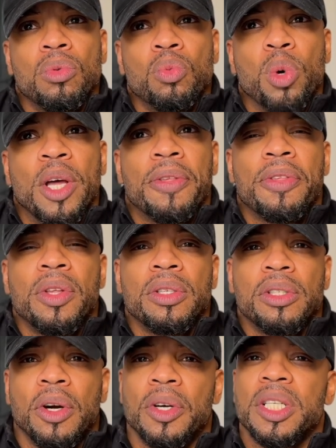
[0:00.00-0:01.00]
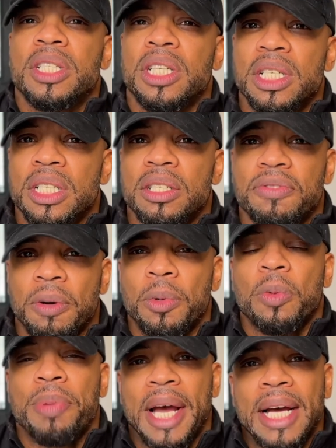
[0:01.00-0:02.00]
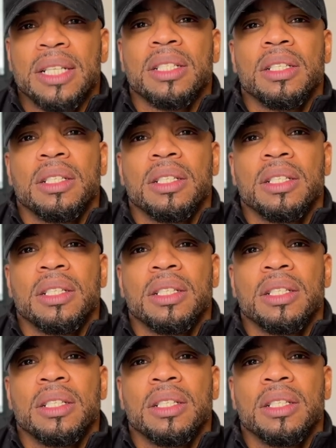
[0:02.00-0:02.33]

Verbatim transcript: with her decisions from her past,